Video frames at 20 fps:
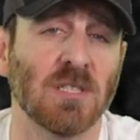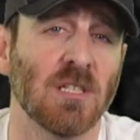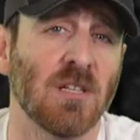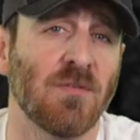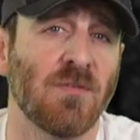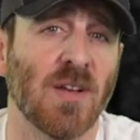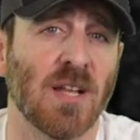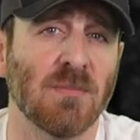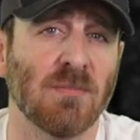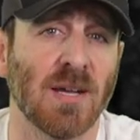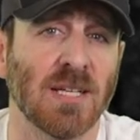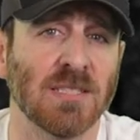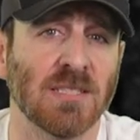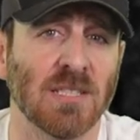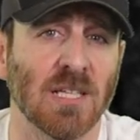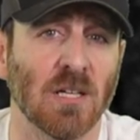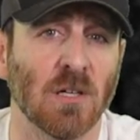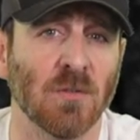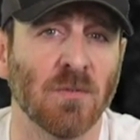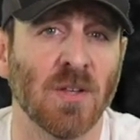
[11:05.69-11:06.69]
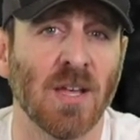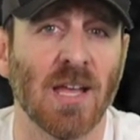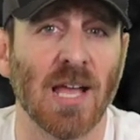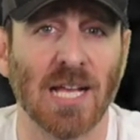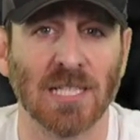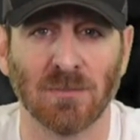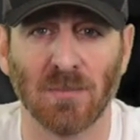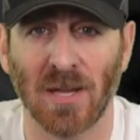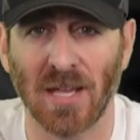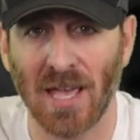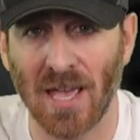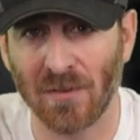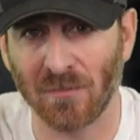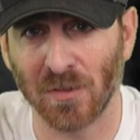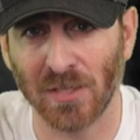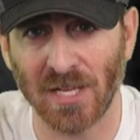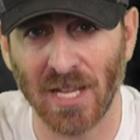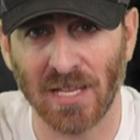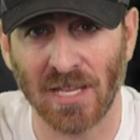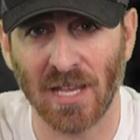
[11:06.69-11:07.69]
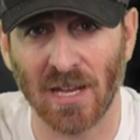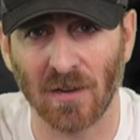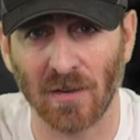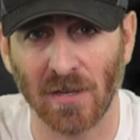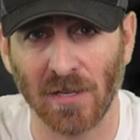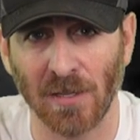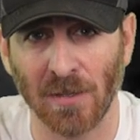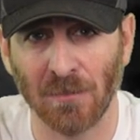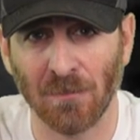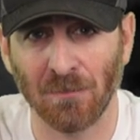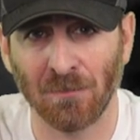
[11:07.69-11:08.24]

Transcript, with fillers: to defend myself as my everyday carry.